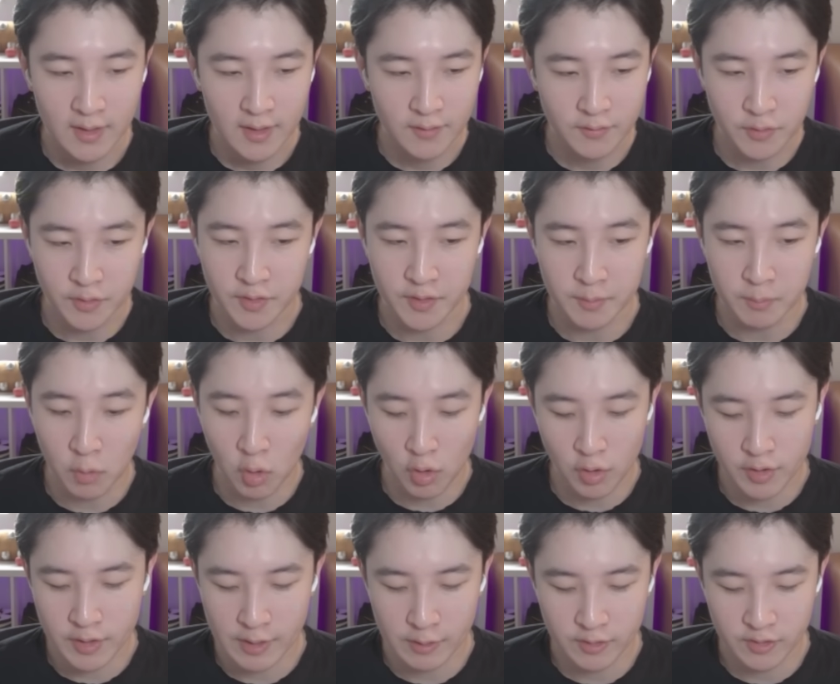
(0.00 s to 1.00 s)
For the
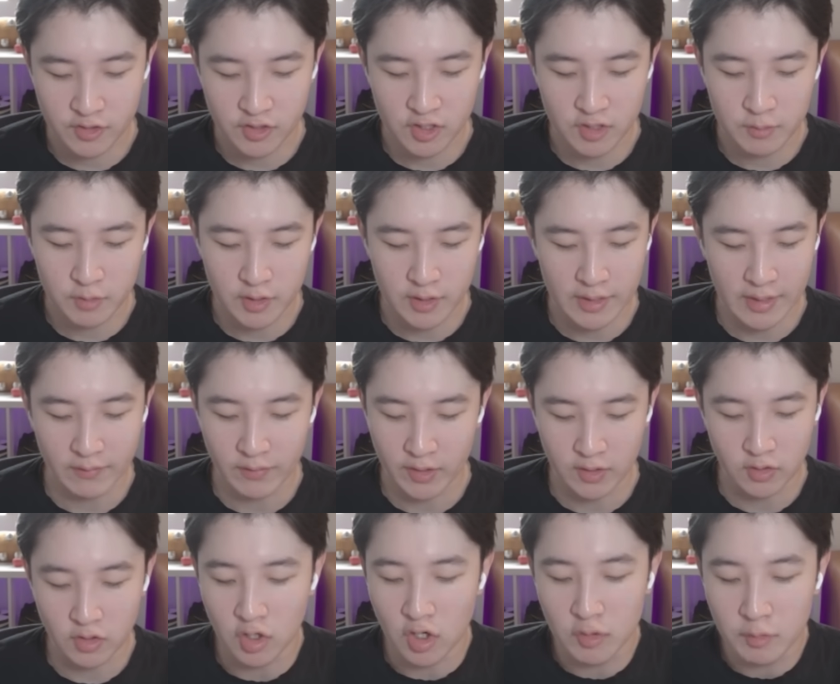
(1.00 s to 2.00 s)
mortar, I would assume you could have like
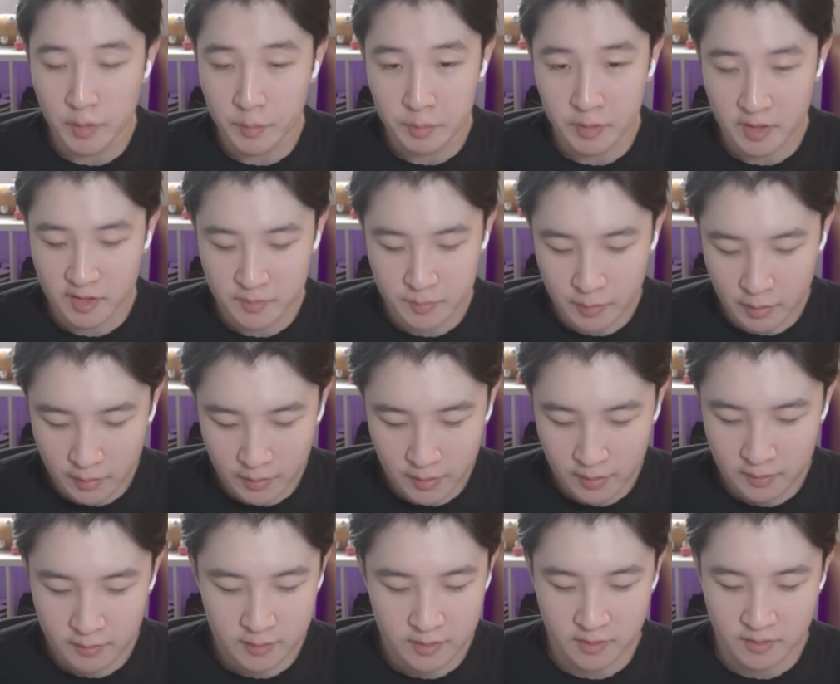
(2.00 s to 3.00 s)
noble plus
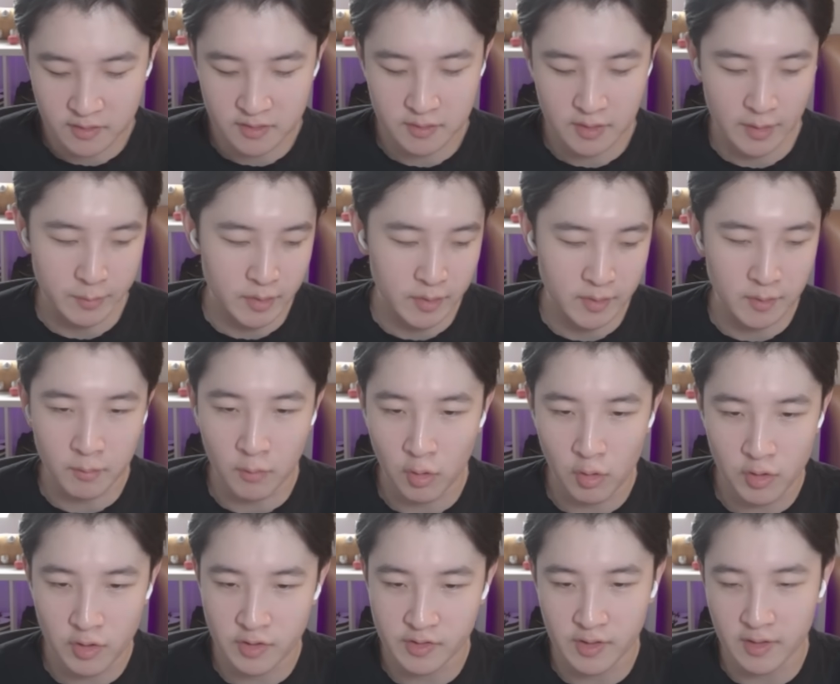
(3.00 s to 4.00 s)
building, since I mean the
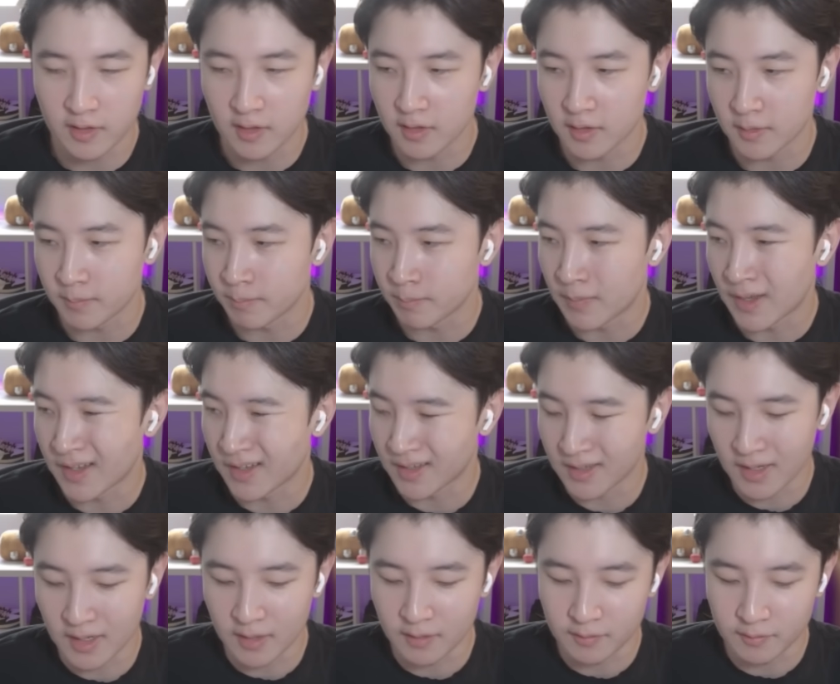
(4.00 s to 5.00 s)
mortar is like I
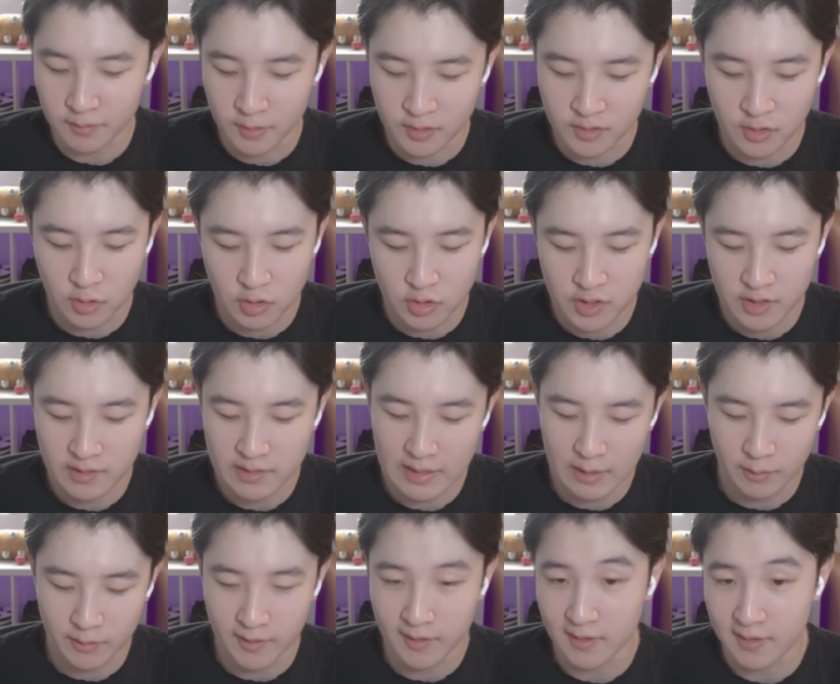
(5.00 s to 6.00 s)
kind of associate that
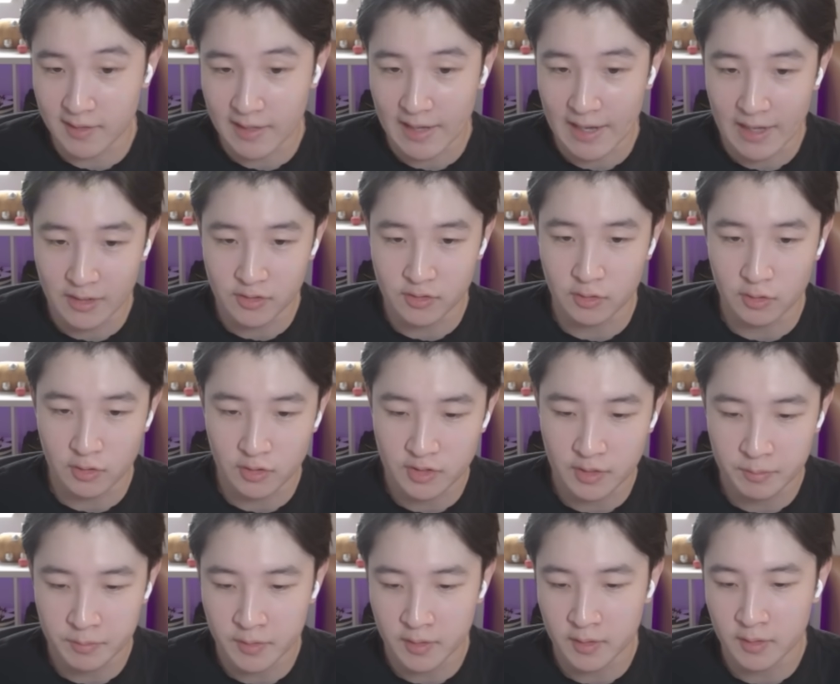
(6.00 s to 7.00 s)
with like a castle or
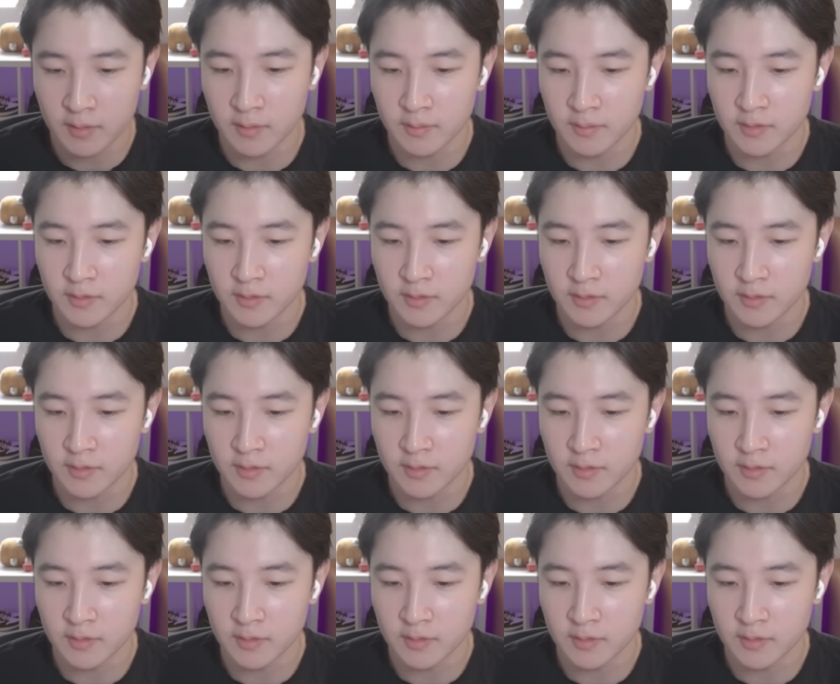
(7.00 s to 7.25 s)
something.